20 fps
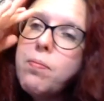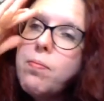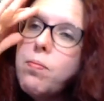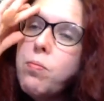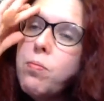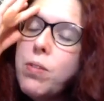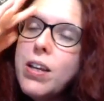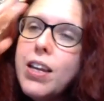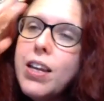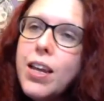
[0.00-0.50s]

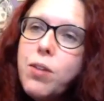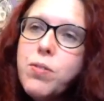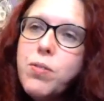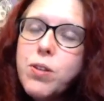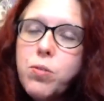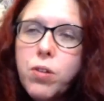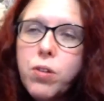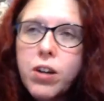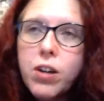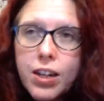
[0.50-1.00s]
When he
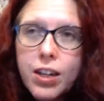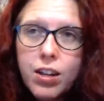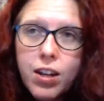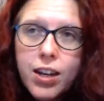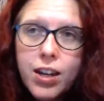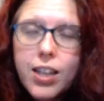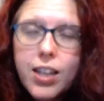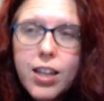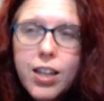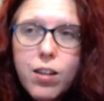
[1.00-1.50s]
was working
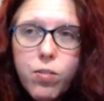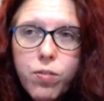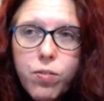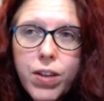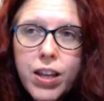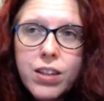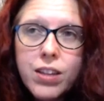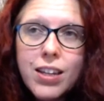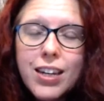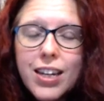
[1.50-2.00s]
on it, he
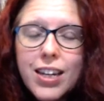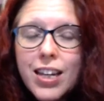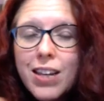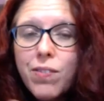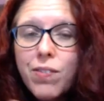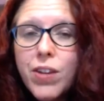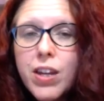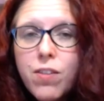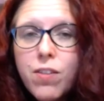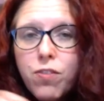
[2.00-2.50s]
found that
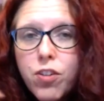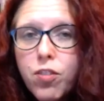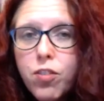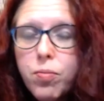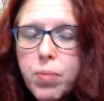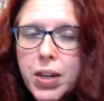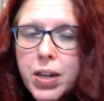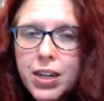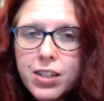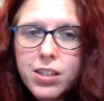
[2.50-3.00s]
even if you've
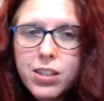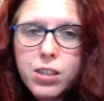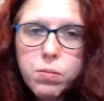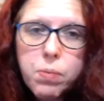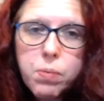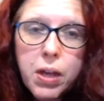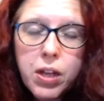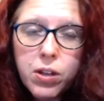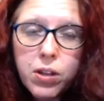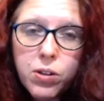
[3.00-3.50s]
been
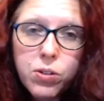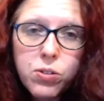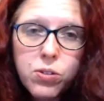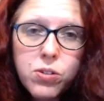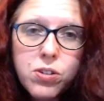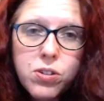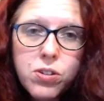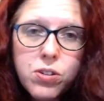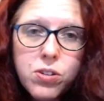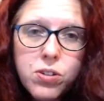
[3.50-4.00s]

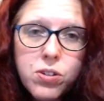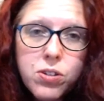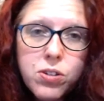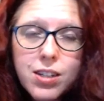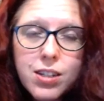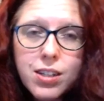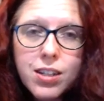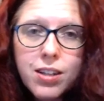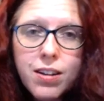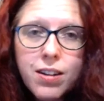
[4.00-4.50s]
exposed
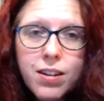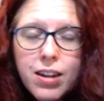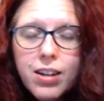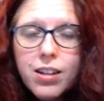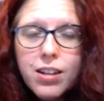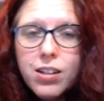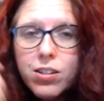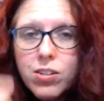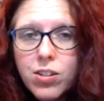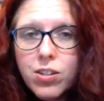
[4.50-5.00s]
to
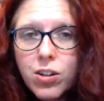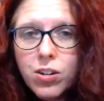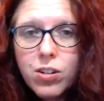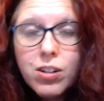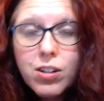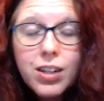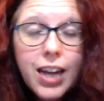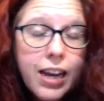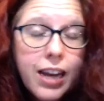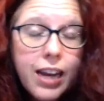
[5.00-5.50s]

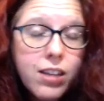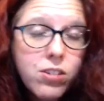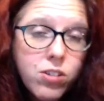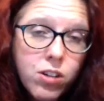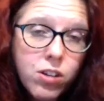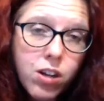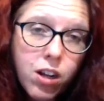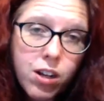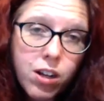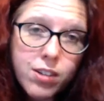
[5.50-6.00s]
certain
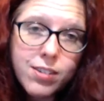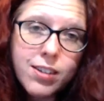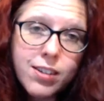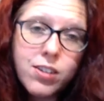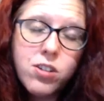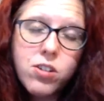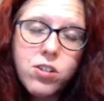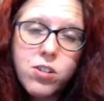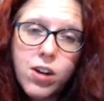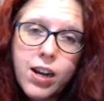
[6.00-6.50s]
cancer-causing
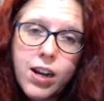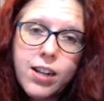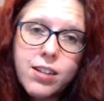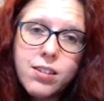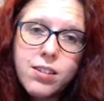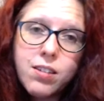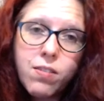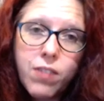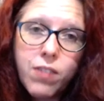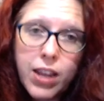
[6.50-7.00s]

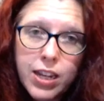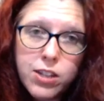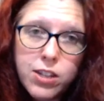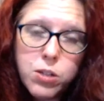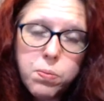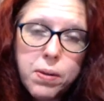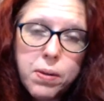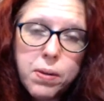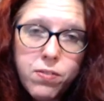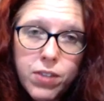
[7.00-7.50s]
strains of
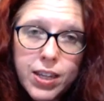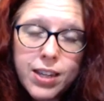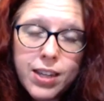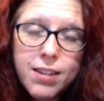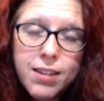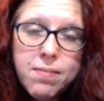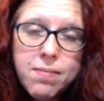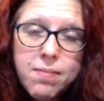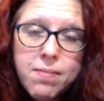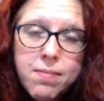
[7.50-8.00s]

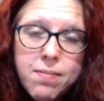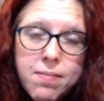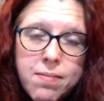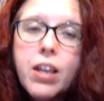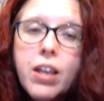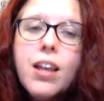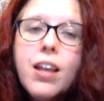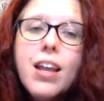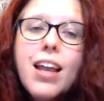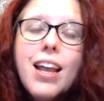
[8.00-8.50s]
HPV,
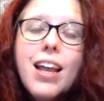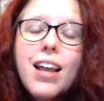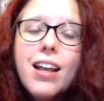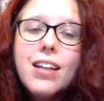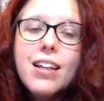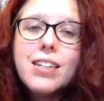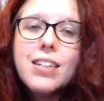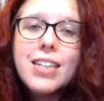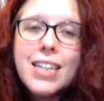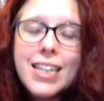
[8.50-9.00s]

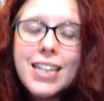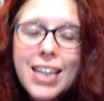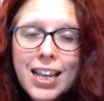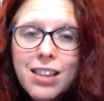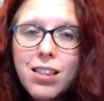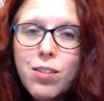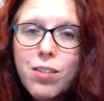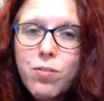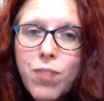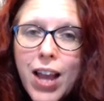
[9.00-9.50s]
to get
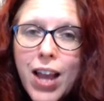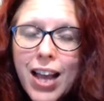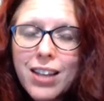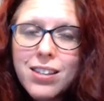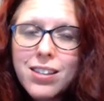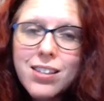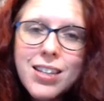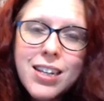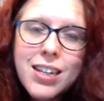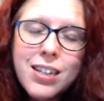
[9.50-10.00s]
the
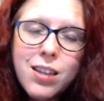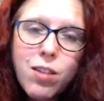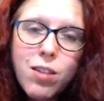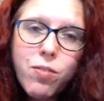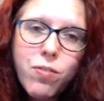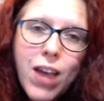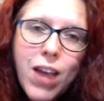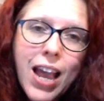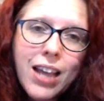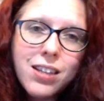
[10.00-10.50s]

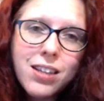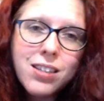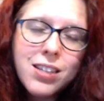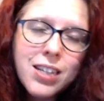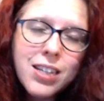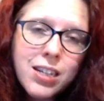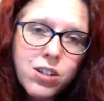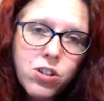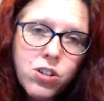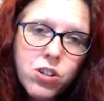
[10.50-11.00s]

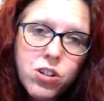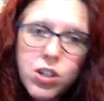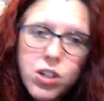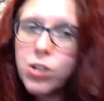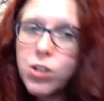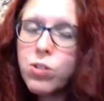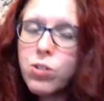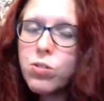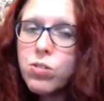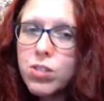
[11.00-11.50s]
vaccine
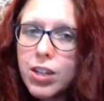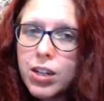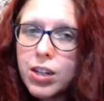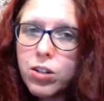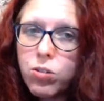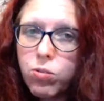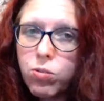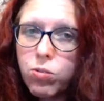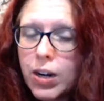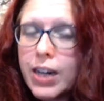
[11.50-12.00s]
shows a
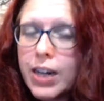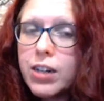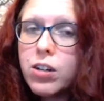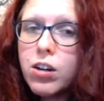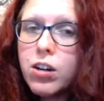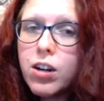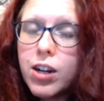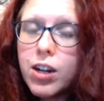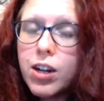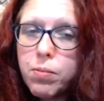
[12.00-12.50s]

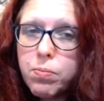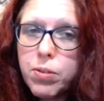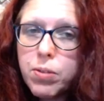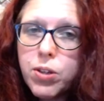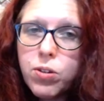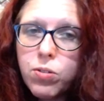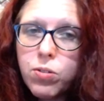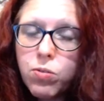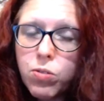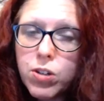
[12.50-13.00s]
greater
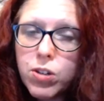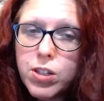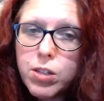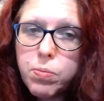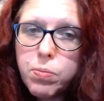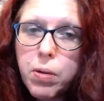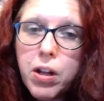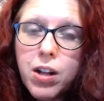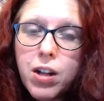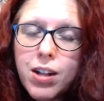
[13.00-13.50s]
immune
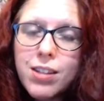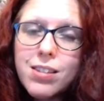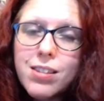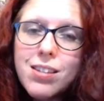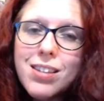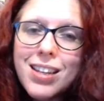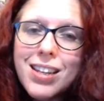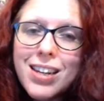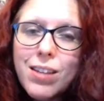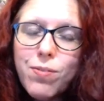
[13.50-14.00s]
response
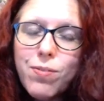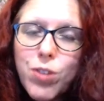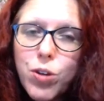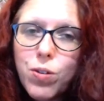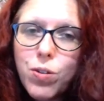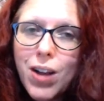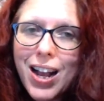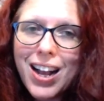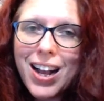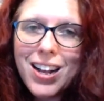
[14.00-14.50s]
than if
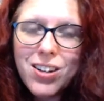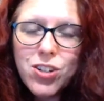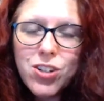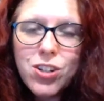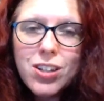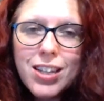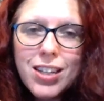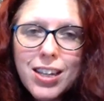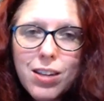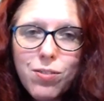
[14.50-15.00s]
you
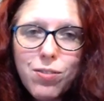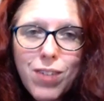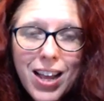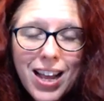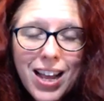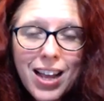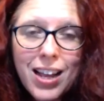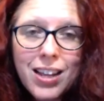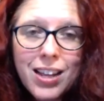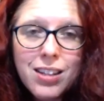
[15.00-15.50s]
actually have
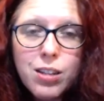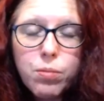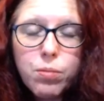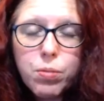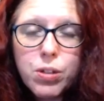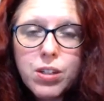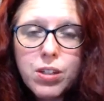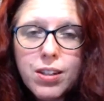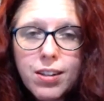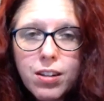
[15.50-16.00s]
had the
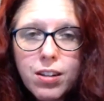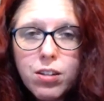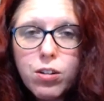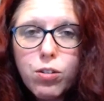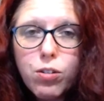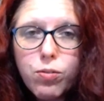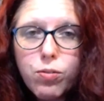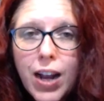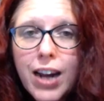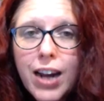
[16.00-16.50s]

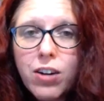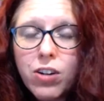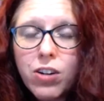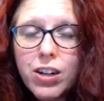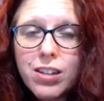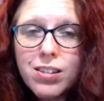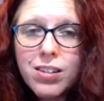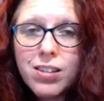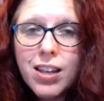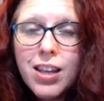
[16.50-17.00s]
particular
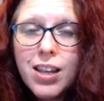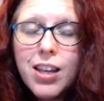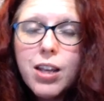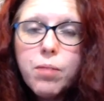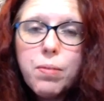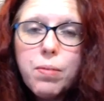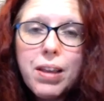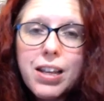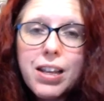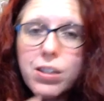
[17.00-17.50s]
virus.
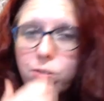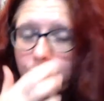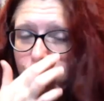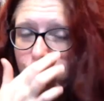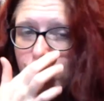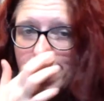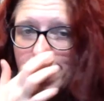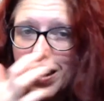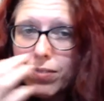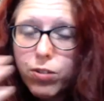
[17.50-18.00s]
Because for
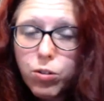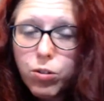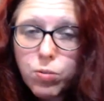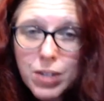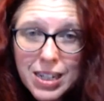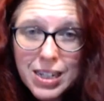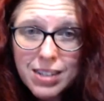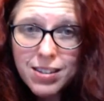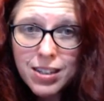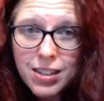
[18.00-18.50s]
whatever
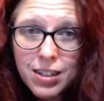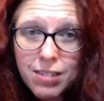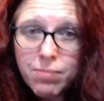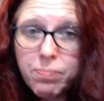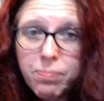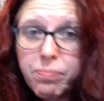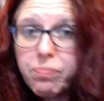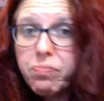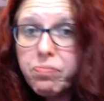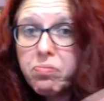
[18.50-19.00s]

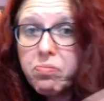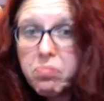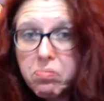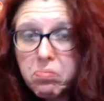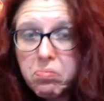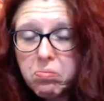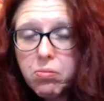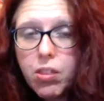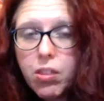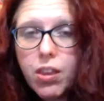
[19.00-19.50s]
reason,
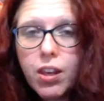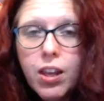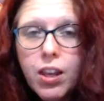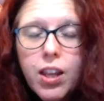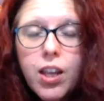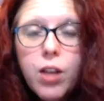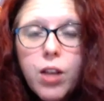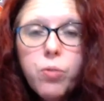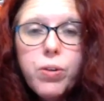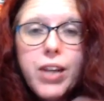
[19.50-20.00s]

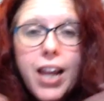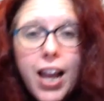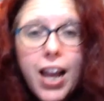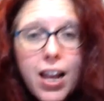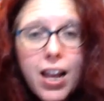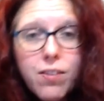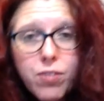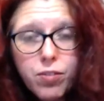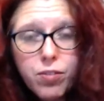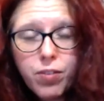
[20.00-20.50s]
when you
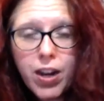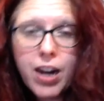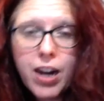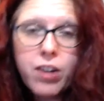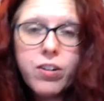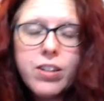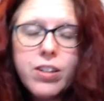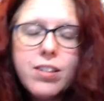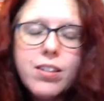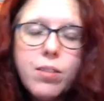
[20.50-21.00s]
have the
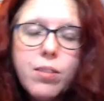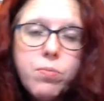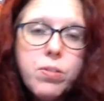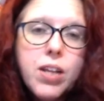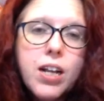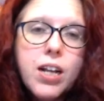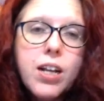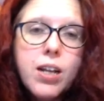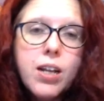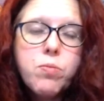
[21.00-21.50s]
virus,
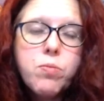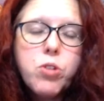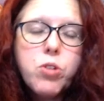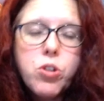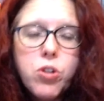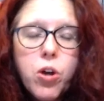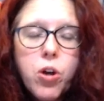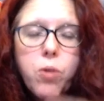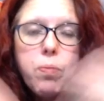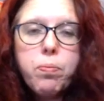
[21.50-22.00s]
sometimes
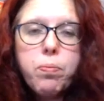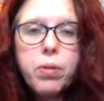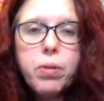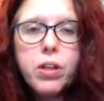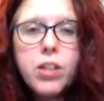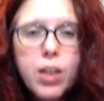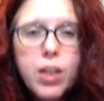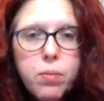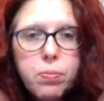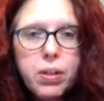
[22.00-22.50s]
you don't
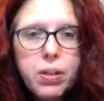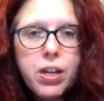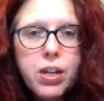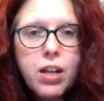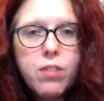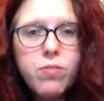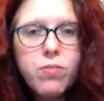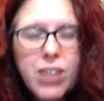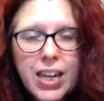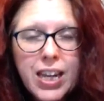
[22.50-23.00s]
build up
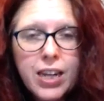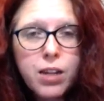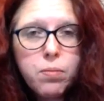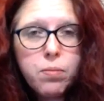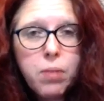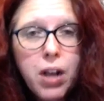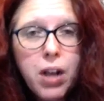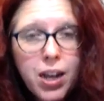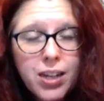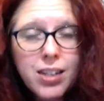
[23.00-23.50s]
enough
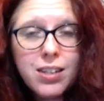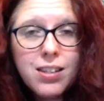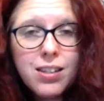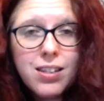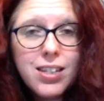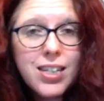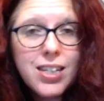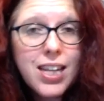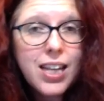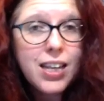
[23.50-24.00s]
antibodies to
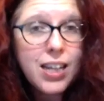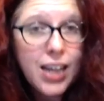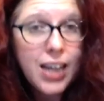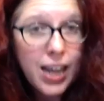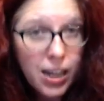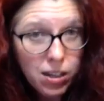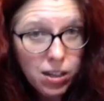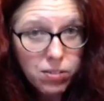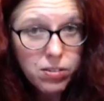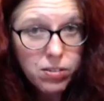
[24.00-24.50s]
take it out.